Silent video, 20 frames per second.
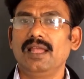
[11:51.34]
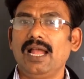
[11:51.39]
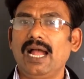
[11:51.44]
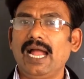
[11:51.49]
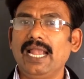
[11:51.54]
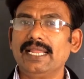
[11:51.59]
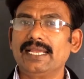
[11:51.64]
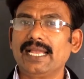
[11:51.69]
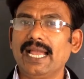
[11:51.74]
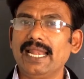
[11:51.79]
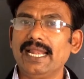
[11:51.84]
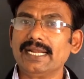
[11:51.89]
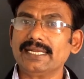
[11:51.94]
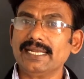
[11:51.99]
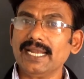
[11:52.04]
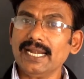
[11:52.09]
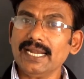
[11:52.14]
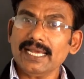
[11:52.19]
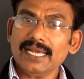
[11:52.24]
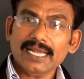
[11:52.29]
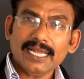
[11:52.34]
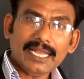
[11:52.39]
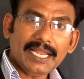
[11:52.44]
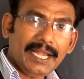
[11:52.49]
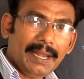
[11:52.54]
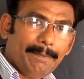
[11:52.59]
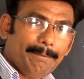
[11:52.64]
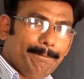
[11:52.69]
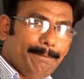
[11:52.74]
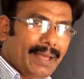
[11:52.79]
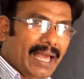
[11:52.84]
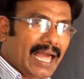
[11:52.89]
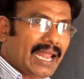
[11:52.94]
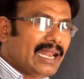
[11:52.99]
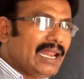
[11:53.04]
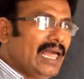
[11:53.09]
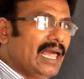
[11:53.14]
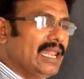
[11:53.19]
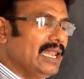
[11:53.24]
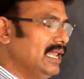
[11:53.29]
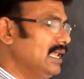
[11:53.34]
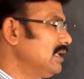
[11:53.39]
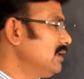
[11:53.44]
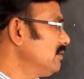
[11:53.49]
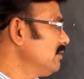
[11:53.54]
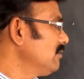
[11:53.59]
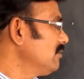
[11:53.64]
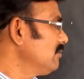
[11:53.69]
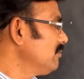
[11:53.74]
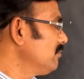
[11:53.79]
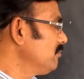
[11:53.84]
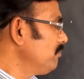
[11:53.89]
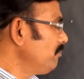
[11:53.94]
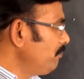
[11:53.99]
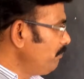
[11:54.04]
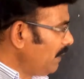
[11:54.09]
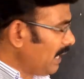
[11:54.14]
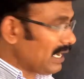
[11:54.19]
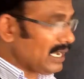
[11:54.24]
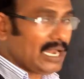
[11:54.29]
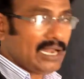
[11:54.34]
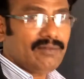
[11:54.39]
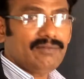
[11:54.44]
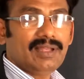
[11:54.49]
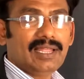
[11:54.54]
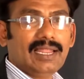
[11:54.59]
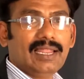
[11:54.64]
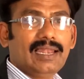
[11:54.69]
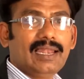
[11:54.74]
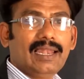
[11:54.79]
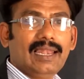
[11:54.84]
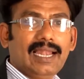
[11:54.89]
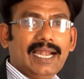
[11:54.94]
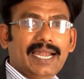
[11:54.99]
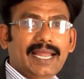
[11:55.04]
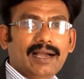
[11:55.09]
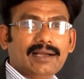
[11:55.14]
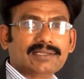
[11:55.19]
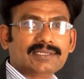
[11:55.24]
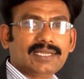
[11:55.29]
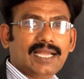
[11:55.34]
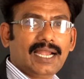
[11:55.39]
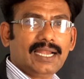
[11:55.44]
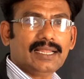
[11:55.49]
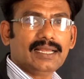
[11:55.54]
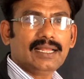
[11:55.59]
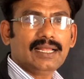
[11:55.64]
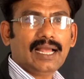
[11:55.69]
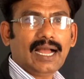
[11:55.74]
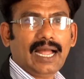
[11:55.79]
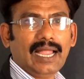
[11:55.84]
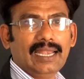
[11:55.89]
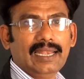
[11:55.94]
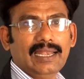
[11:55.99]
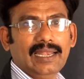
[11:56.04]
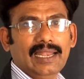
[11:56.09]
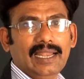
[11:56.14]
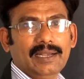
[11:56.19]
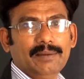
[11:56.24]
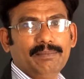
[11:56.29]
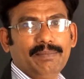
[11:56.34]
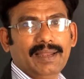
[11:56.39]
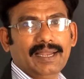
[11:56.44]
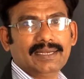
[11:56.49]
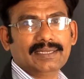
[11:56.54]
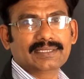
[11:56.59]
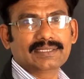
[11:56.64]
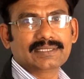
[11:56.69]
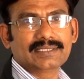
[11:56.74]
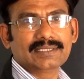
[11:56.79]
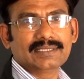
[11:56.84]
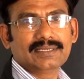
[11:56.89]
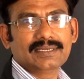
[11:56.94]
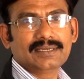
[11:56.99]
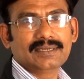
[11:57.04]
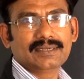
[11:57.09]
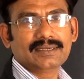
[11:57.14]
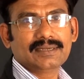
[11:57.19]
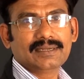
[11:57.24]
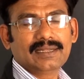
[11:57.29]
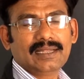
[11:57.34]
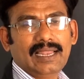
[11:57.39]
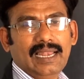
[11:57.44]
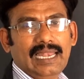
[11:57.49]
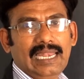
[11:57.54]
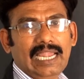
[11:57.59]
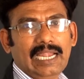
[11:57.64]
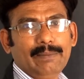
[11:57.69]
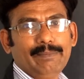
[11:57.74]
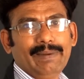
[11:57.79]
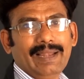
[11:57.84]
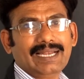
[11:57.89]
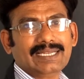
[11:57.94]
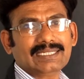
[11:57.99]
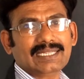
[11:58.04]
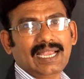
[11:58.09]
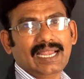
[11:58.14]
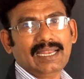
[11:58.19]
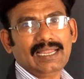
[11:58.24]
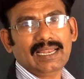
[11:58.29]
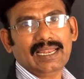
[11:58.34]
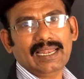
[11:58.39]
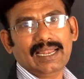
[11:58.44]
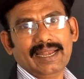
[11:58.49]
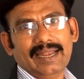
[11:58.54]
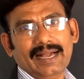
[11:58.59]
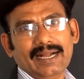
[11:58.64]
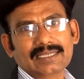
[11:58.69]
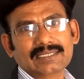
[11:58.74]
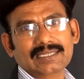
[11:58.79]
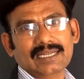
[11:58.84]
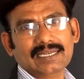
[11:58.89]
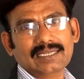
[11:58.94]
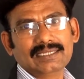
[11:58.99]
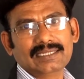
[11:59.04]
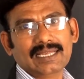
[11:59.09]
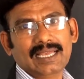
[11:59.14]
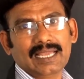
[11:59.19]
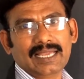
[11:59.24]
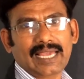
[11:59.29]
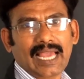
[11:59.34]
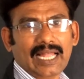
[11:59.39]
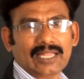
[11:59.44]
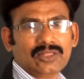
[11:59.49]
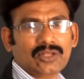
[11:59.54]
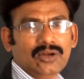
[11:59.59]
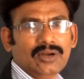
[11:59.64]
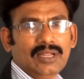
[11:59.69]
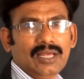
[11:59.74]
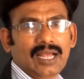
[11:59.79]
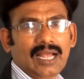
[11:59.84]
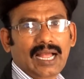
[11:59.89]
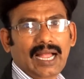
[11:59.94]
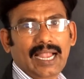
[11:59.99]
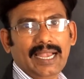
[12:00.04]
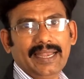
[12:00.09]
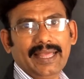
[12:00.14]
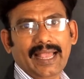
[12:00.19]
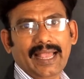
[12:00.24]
And connected in a parallel way, lead oxide and lead plates and lead oxides, cathode and